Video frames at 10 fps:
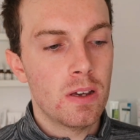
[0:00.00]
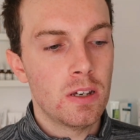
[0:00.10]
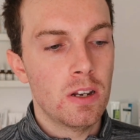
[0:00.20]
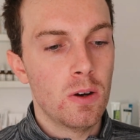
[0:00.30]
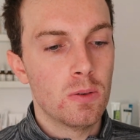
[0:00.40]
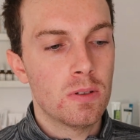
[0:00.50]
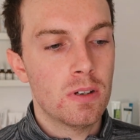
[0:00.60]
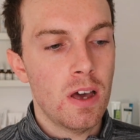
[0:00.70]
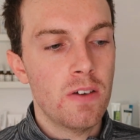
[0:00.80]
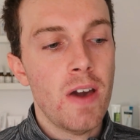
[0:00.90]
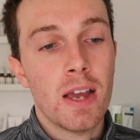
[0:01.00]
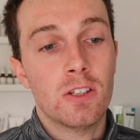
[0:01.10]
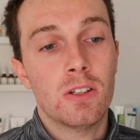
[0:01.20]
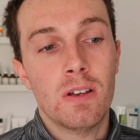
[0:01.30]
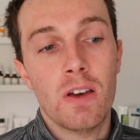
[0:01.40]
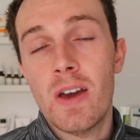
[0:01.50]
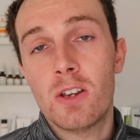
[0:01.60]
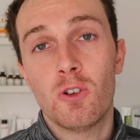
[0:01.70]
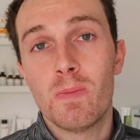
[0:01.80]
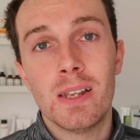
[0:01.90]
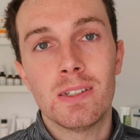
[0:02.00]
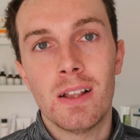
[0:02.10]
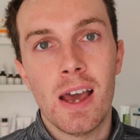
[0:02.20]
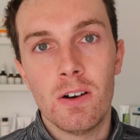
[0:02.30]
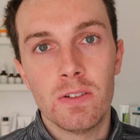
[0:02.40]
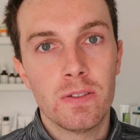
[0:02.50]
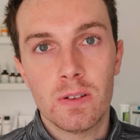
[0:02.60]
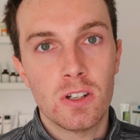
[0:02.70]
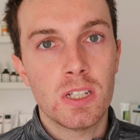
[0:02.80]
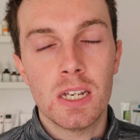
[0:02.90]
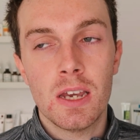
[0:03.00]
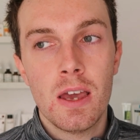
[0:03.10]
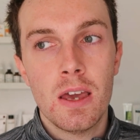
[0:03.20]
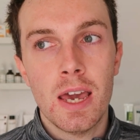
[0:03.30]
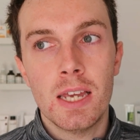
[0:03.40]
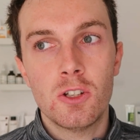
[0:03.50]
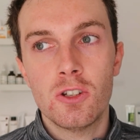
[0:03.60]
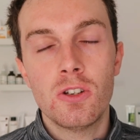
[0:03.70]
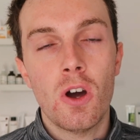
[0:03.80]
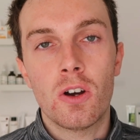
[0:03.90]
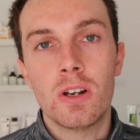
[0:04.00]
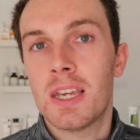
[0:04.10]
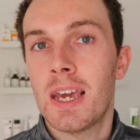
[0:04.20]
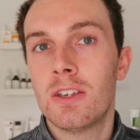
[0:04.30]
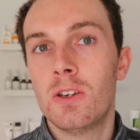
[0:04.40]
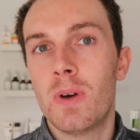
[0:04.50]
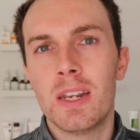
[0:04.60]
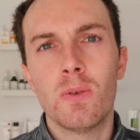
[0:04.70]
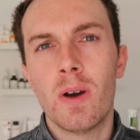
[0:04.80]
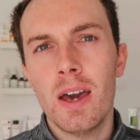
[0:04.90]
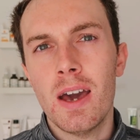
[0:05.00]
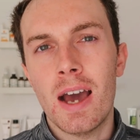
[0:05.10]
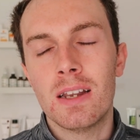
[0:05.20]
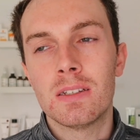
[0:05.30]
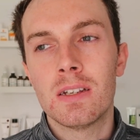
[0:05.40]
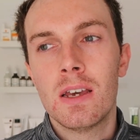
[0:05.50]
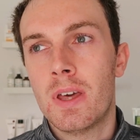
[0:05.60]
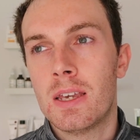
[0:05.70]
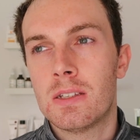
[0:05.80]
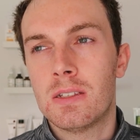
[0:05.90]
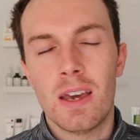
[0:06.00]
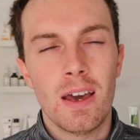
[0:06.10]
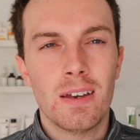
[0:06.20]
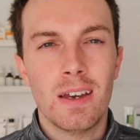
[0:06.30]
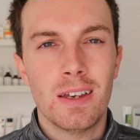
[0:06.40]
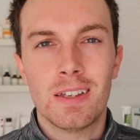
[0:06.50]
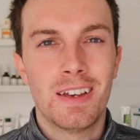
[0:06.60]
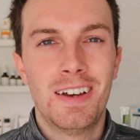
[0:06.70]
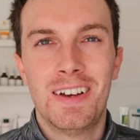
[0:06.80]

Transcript: you know, affect your mental health, because it's just not going to get you anywhere. And it's, yeah, it's